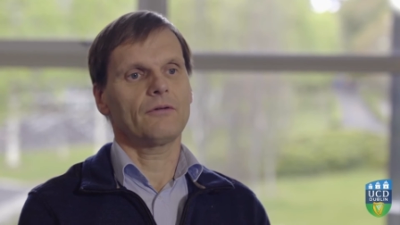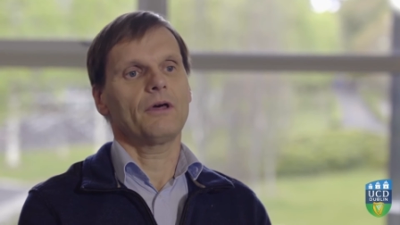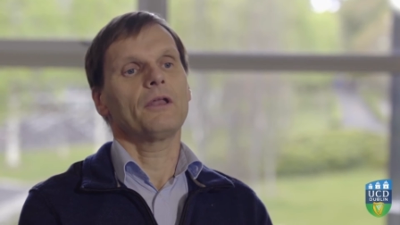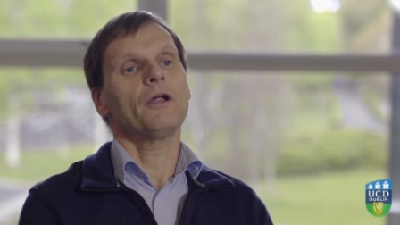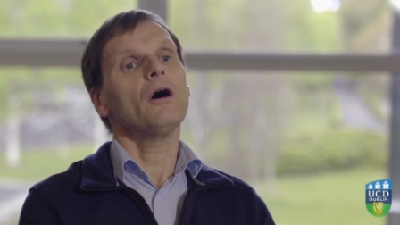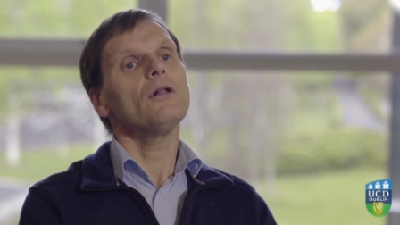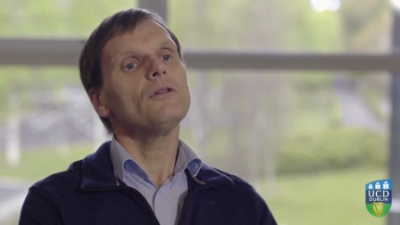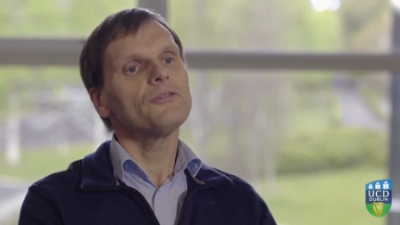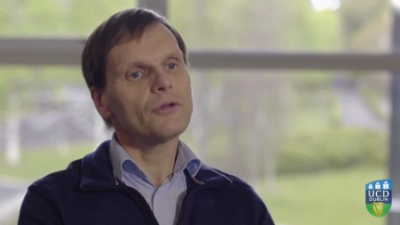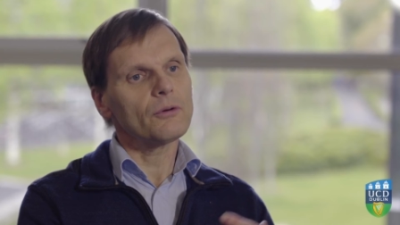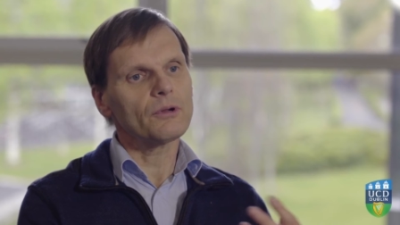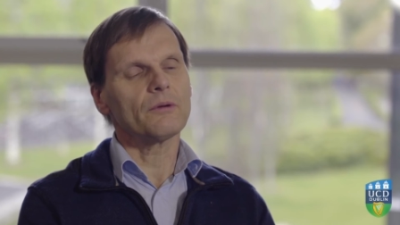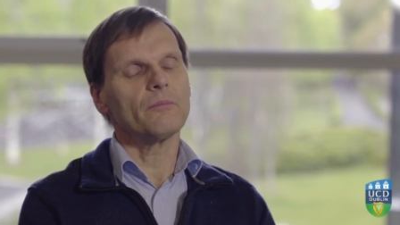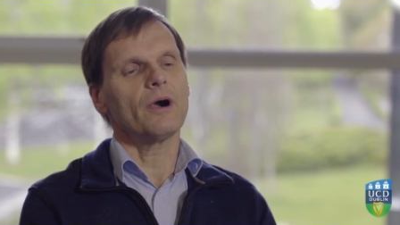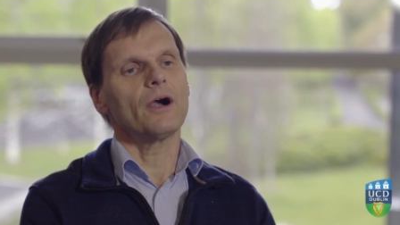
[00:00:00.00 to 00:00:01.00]
And also
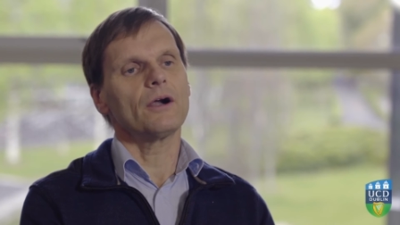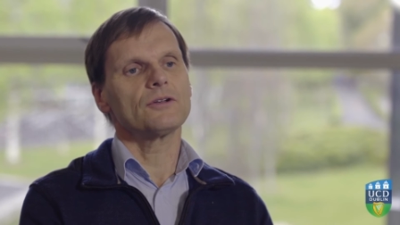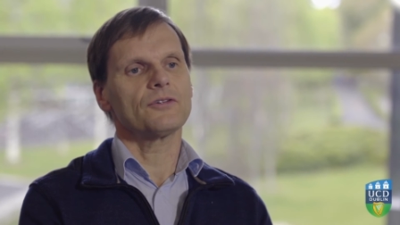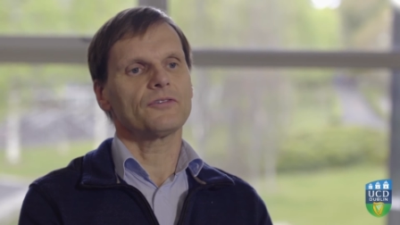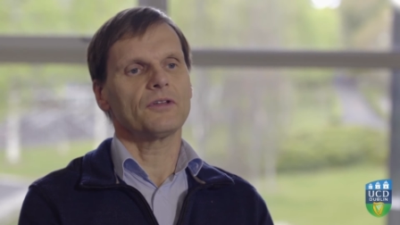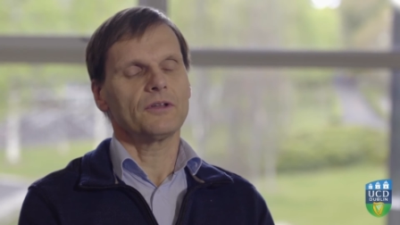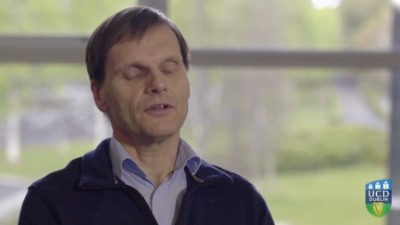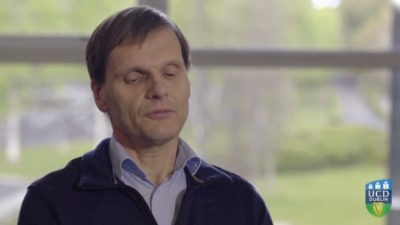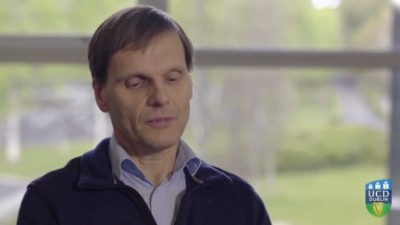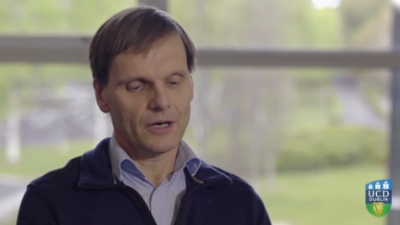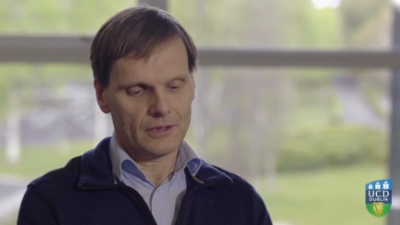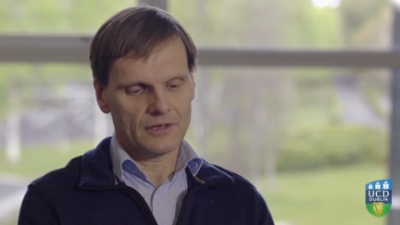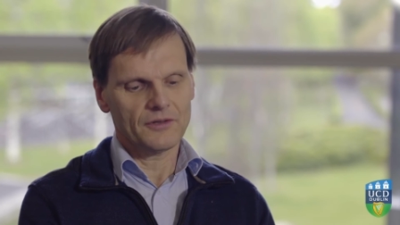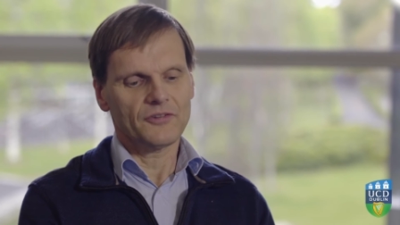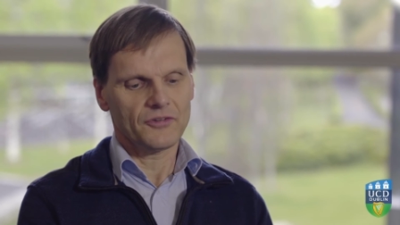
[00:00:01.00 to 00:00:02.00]
it emerges in this
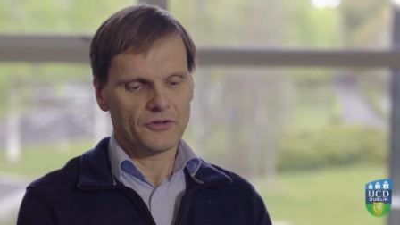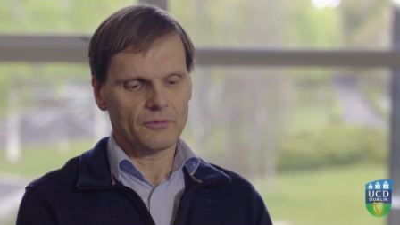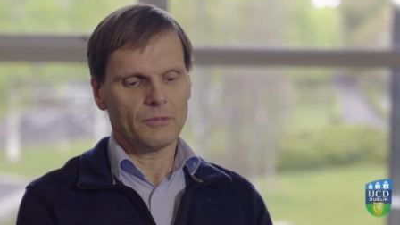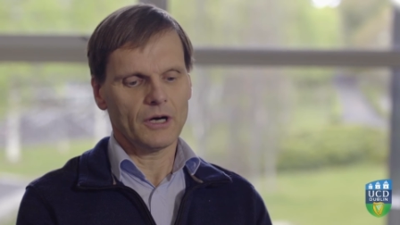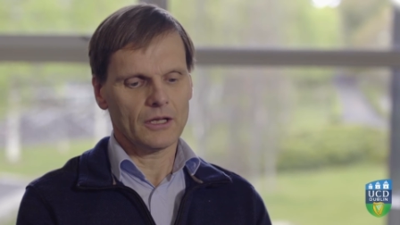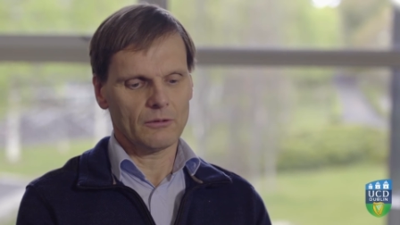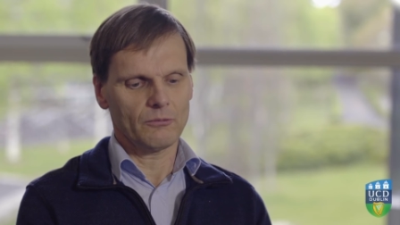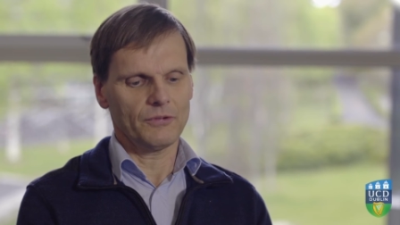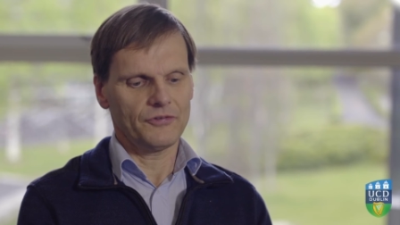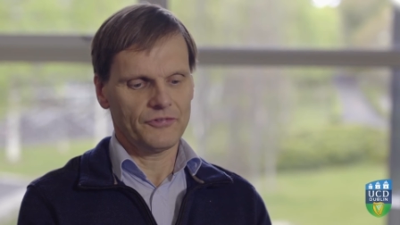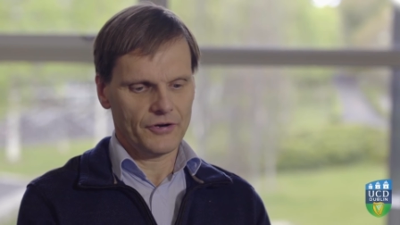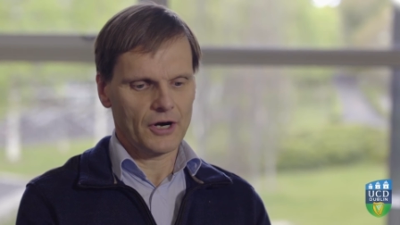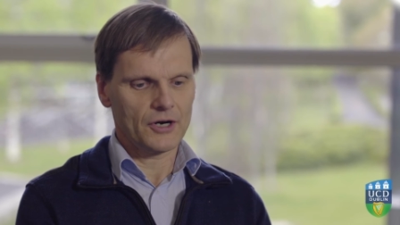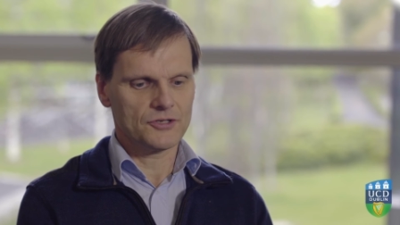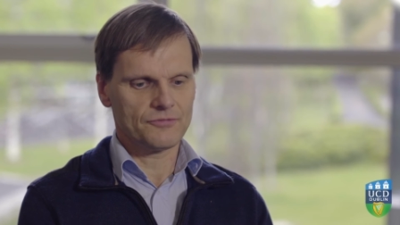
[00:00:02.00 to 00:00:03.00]
model, this is a model with
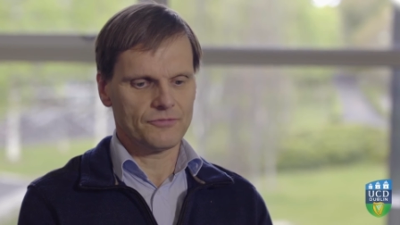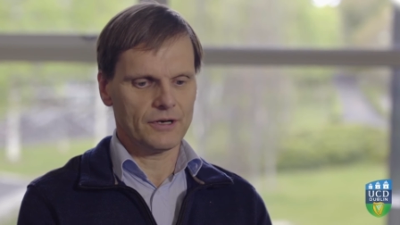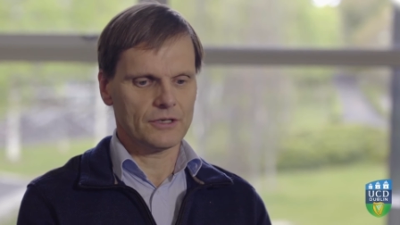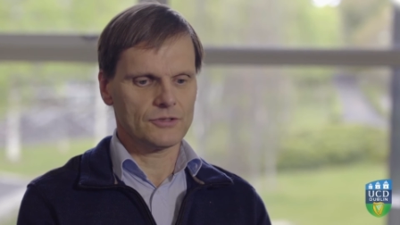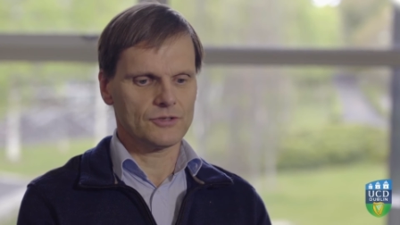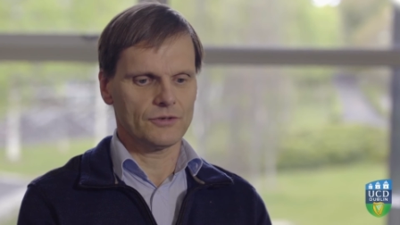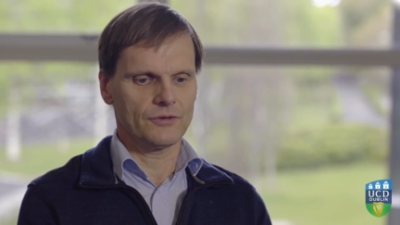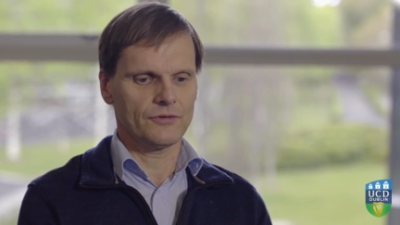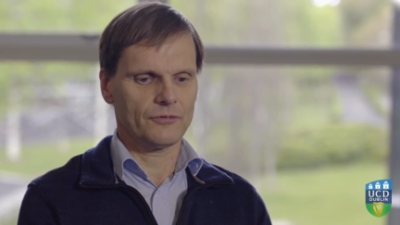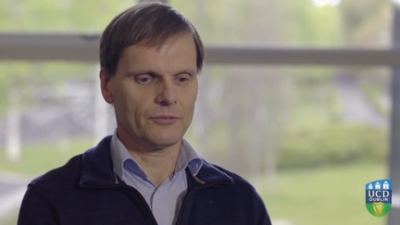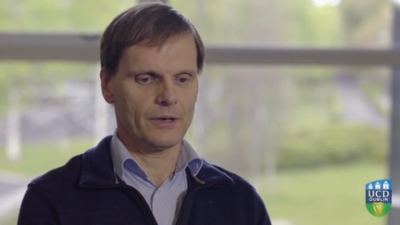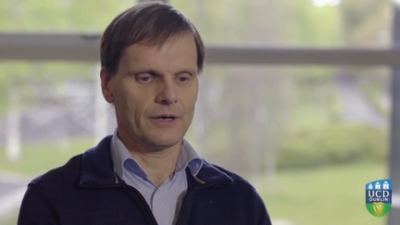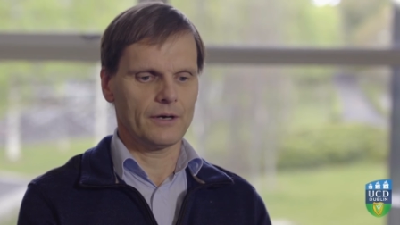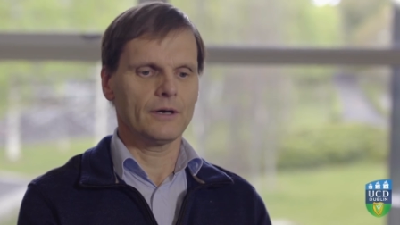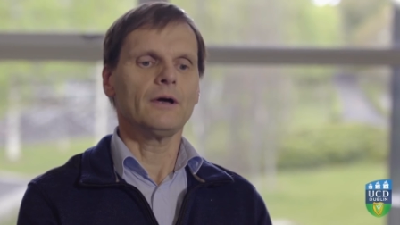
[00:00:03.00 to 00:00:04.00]
search frictions,
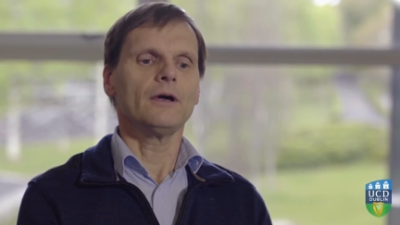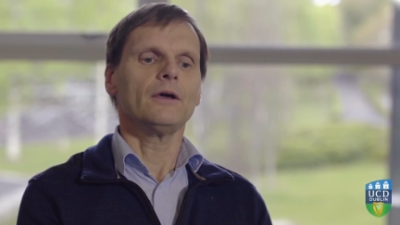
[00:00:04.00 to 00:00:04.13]
where